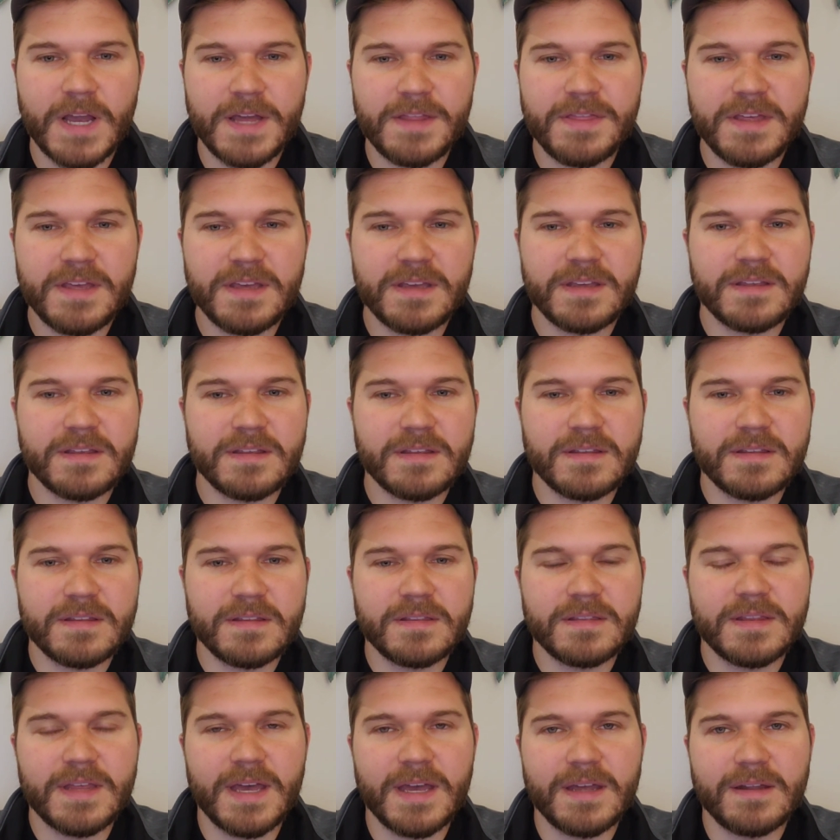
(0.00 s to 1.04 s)
think
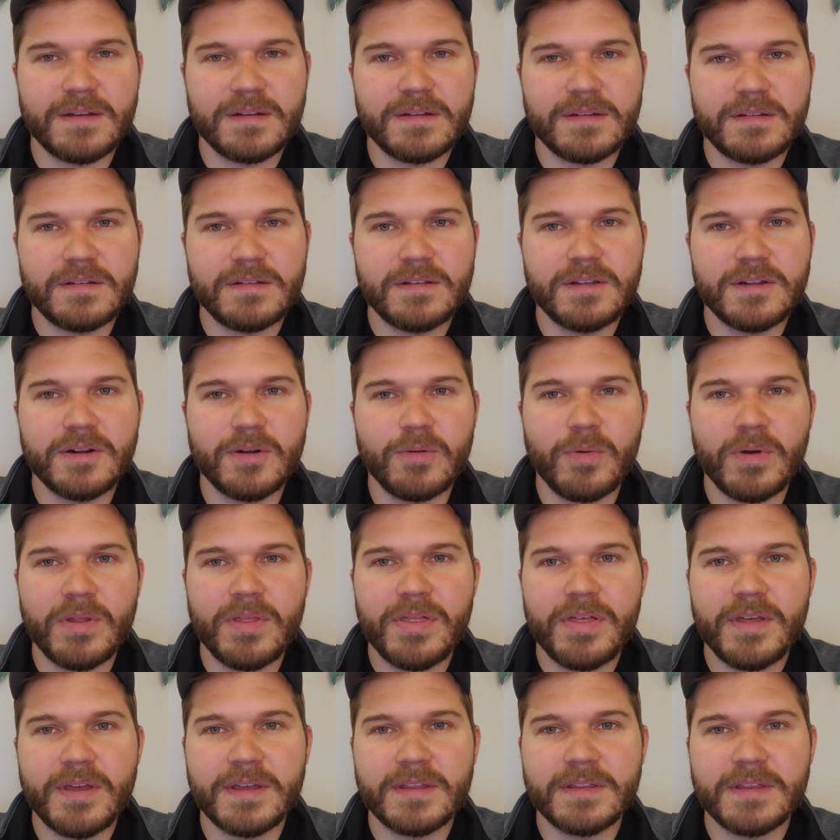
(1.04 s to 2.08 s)
that, one
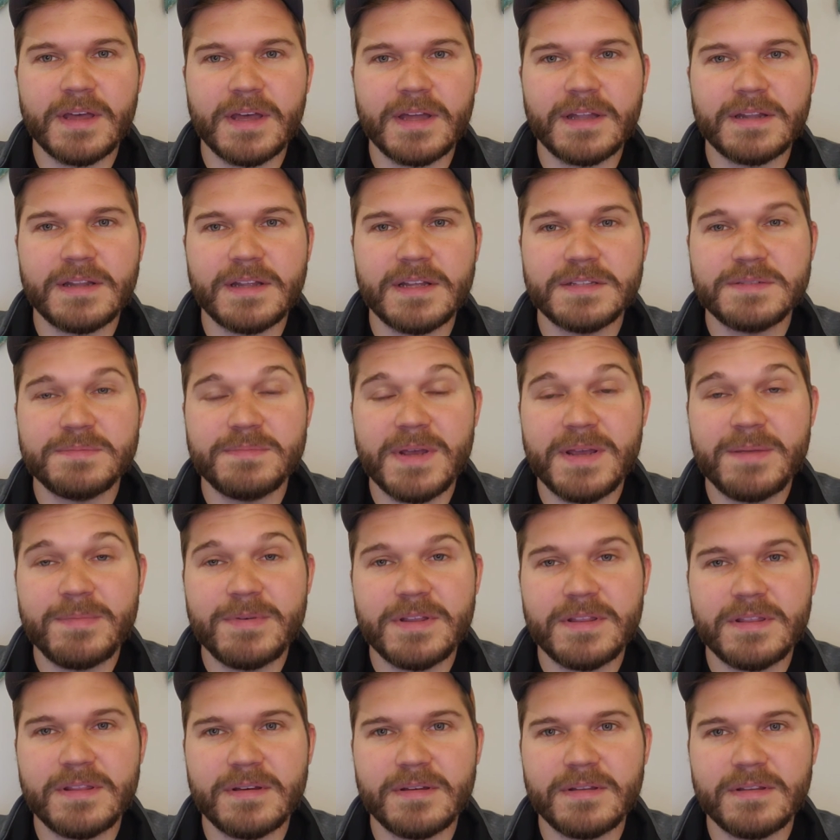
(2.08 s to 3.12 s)
thing that is
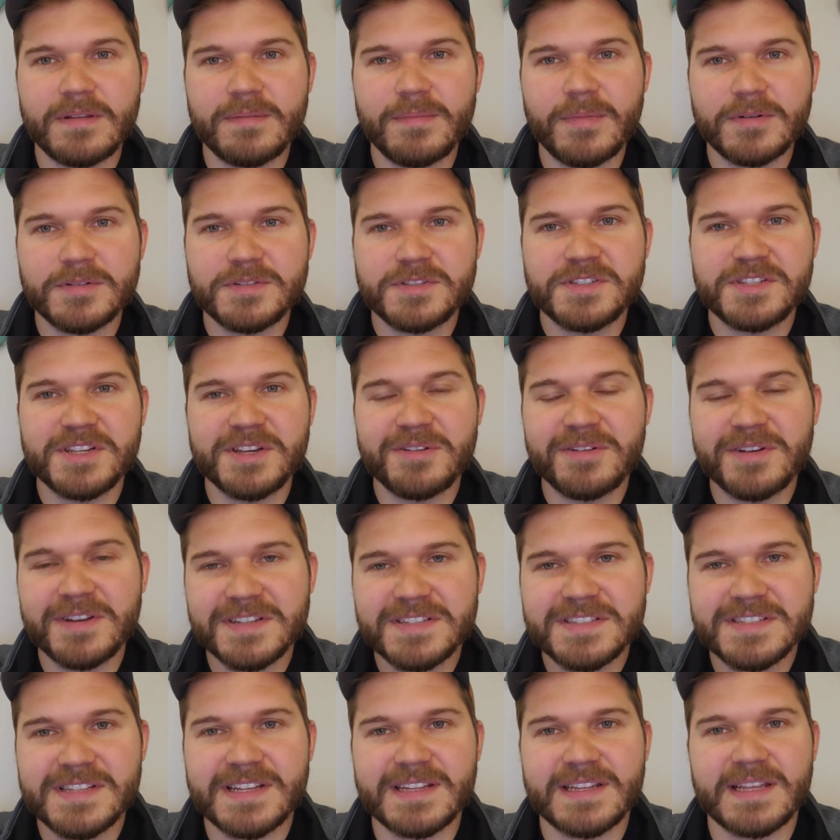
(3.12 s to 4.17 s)
maybe the most
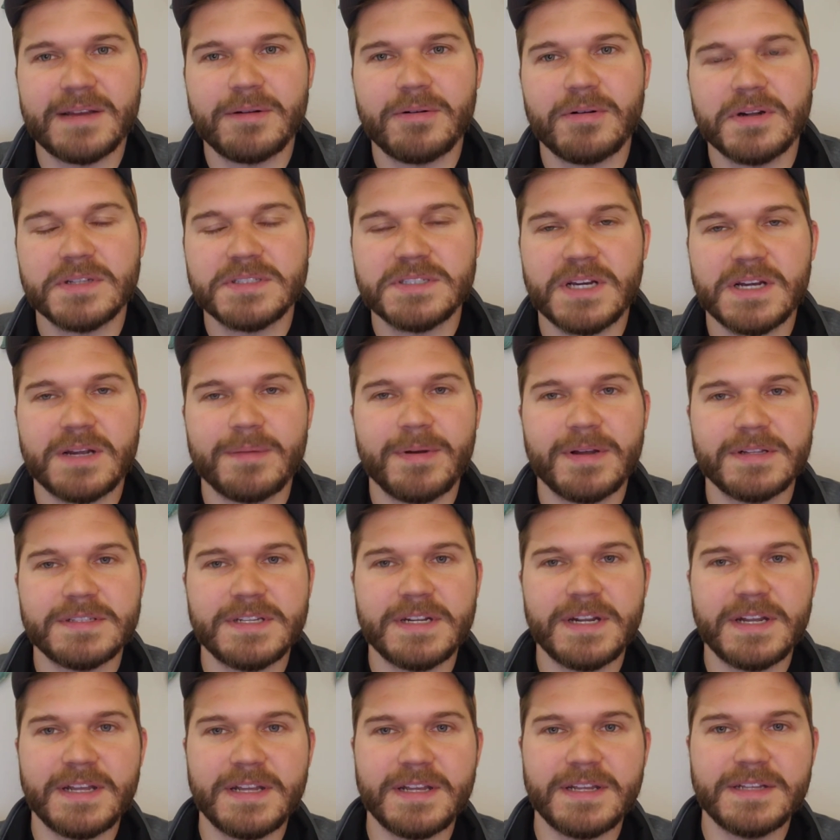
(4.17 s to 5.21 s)
serious thing that I want to talk about
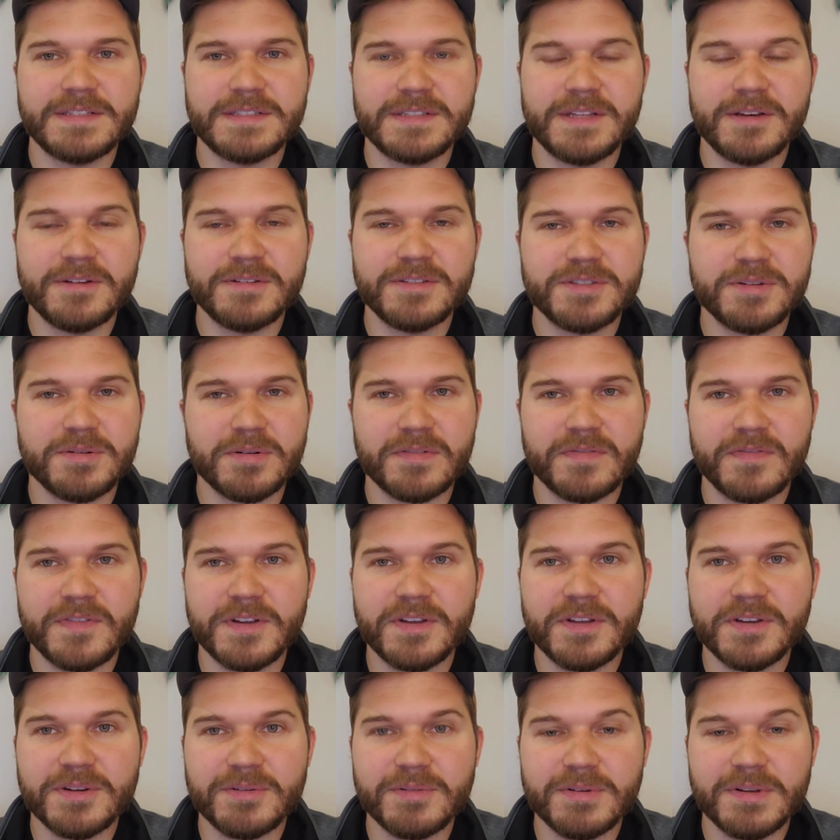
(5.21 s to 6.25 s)
today is those who are
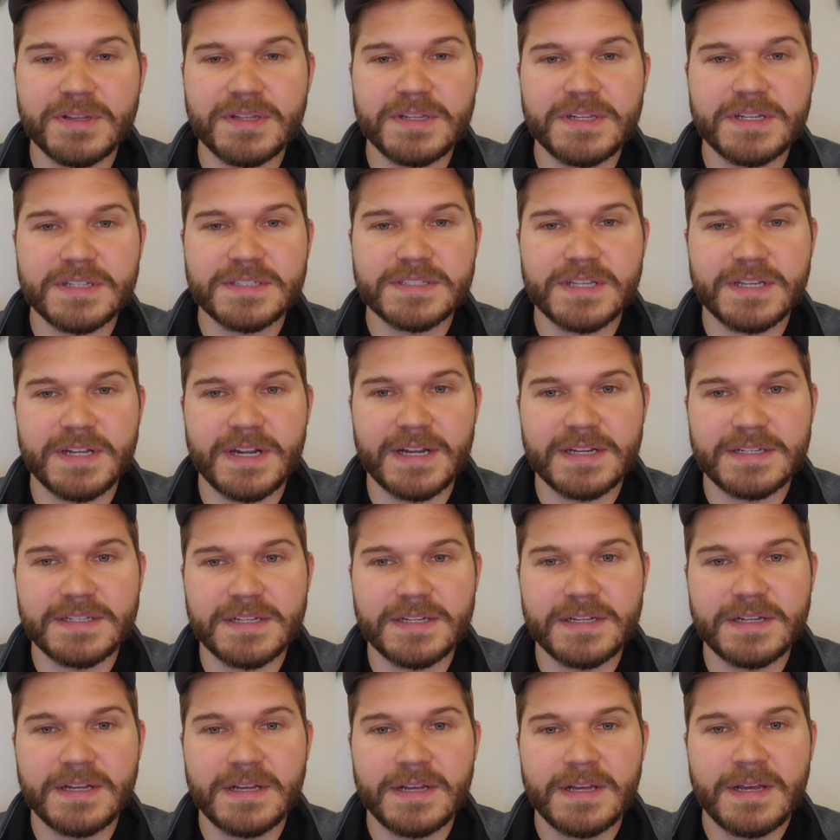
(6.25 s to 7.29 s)
feeling really
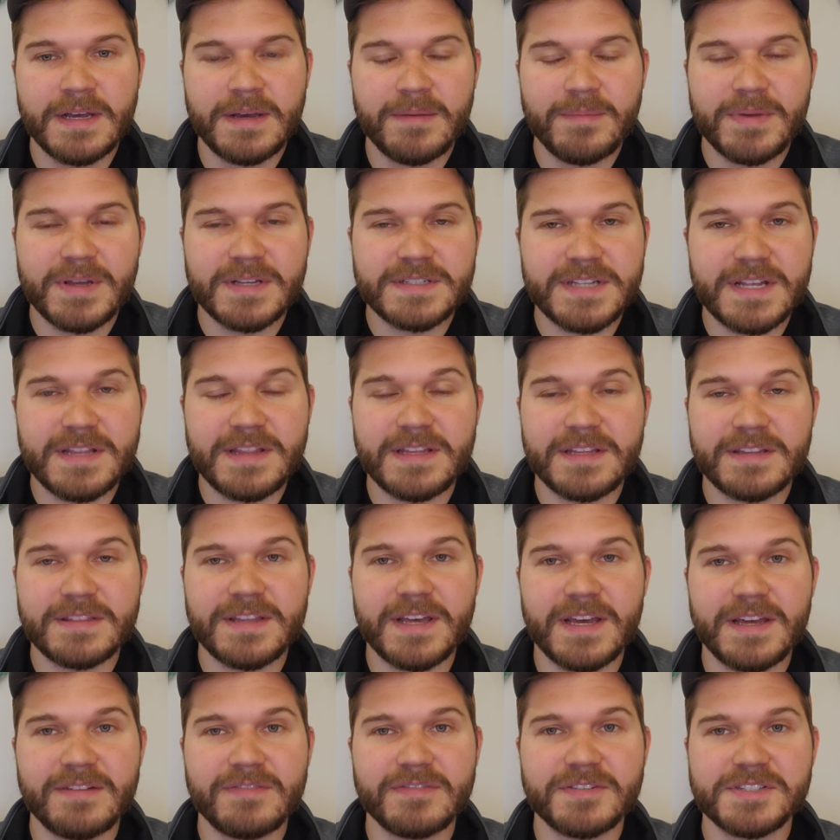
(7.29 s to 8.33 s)
disconnected. Because I think
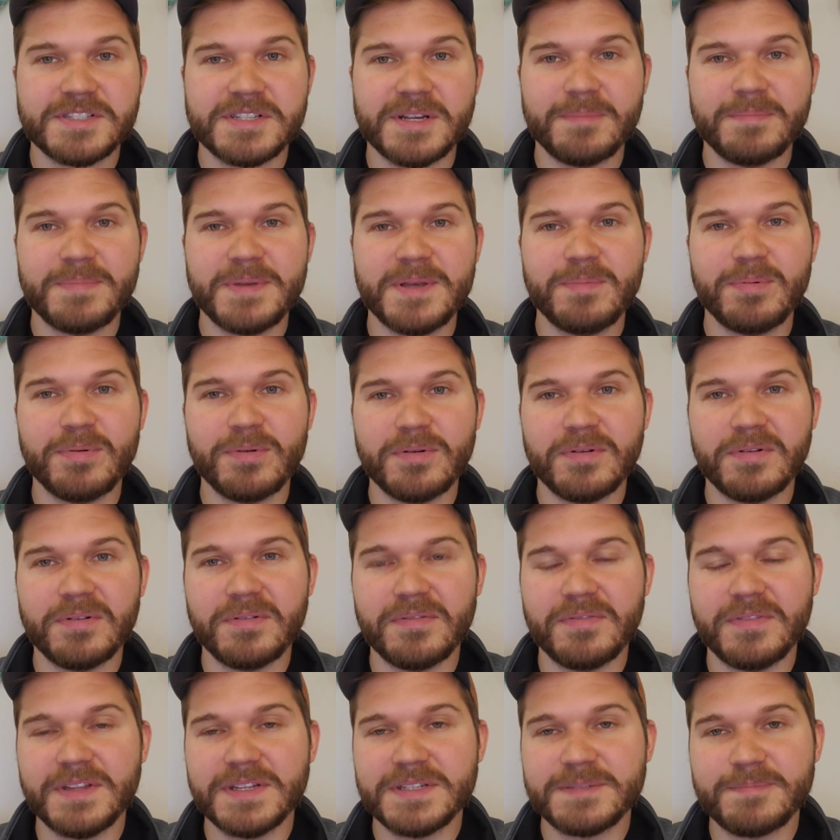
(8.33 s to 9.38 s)
that for some
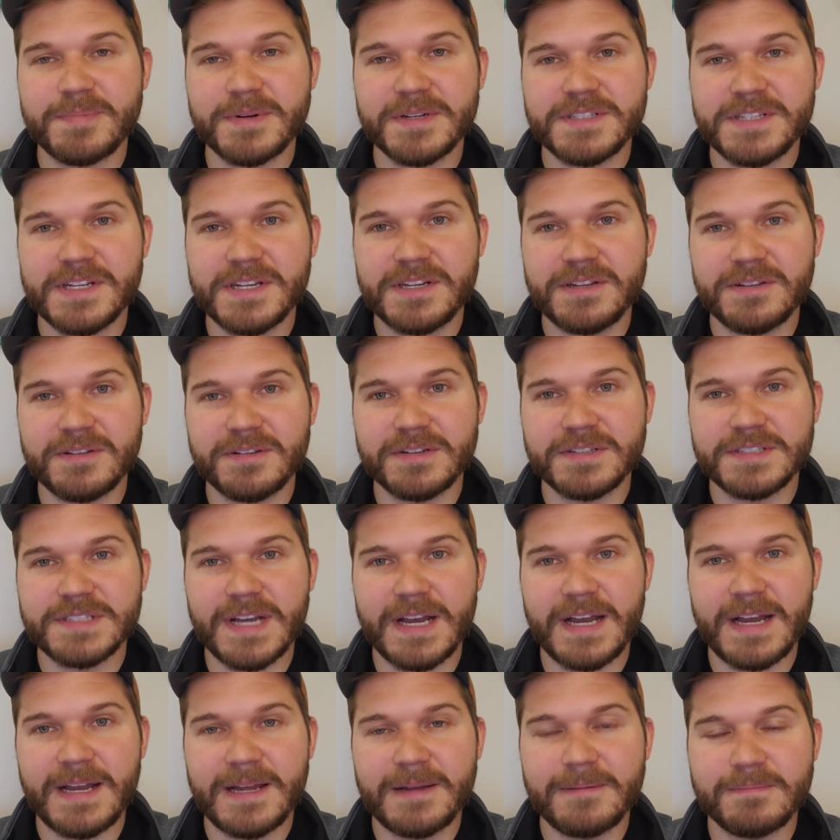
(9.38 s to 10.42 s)
people, this particular
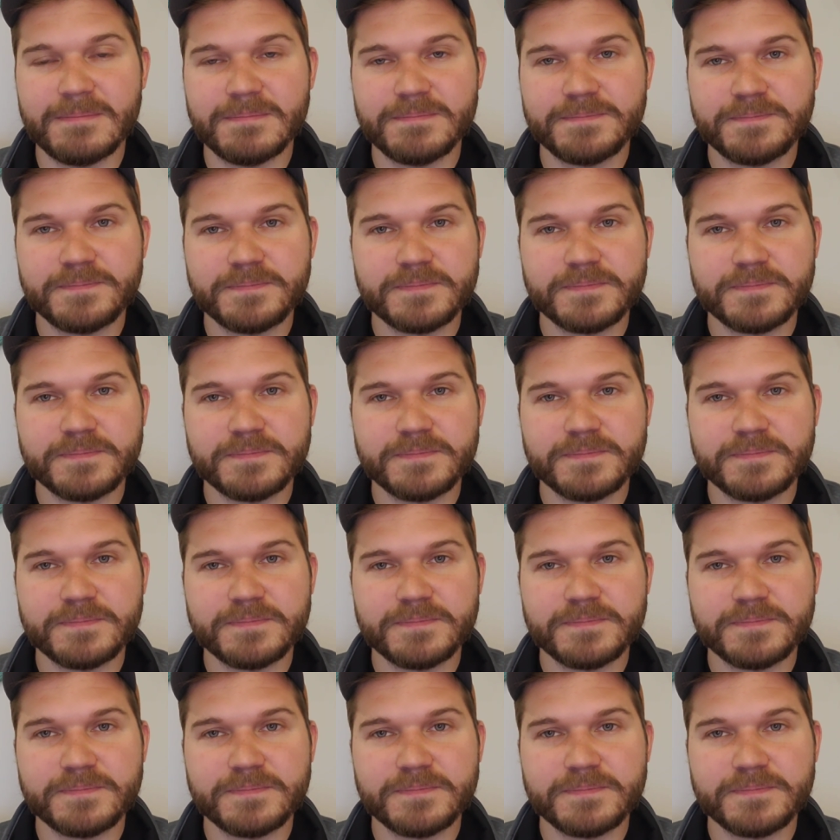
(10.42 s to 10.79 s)
time